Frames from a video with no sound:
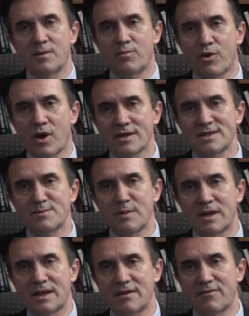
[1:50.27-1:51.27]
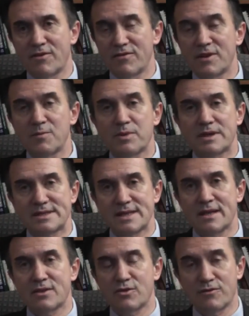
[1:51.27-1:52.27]
Approximately
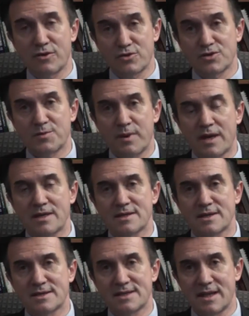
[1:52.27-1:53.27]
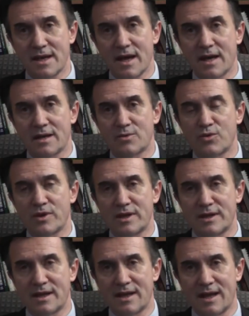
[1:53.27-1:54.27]
50% of those patients die
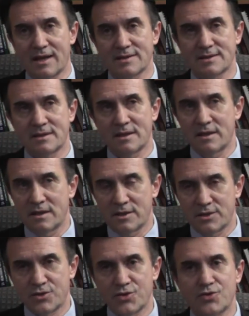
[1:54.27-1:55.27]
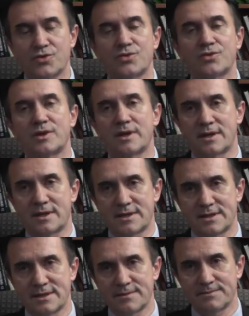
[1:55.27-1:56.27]
within the next 2
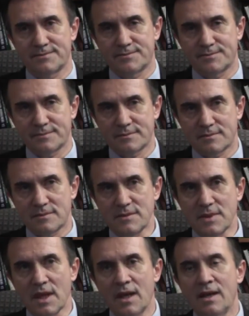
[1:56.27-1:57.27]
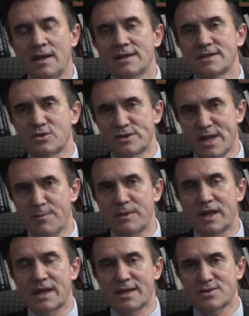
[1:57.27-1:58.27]
years. So
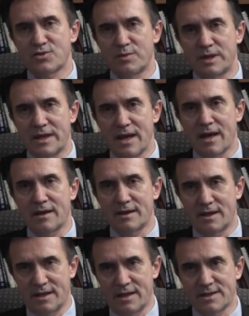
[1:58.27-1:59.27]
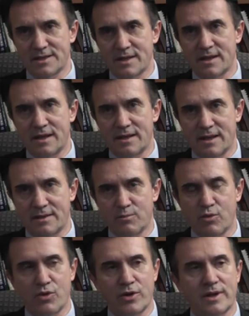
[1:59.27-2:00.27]
something has to be done at
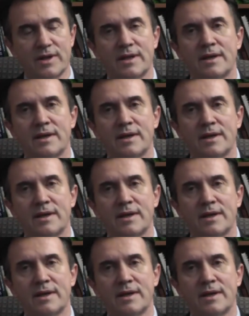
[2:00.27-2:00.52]
that point.